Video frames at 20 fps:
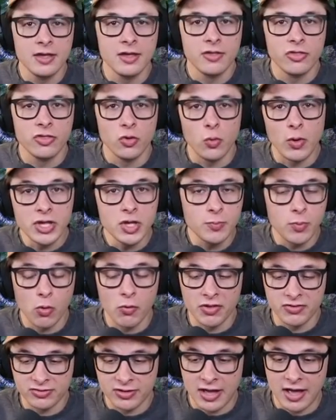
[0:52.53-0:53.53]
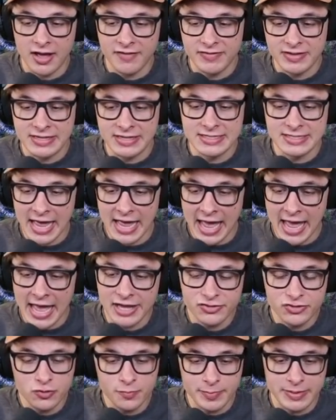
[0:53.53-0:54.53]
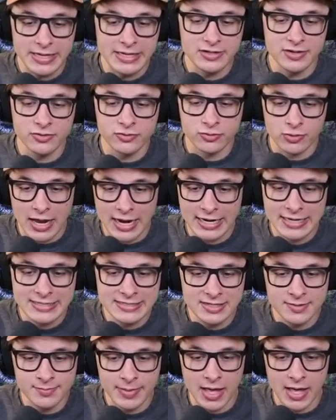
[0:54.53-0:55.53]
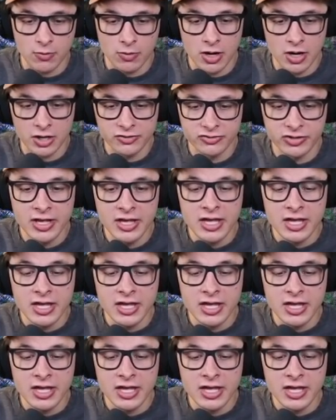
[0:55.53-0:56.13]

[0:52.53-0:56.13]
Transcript: The way you pull this off is as you beat dragons and balrogs,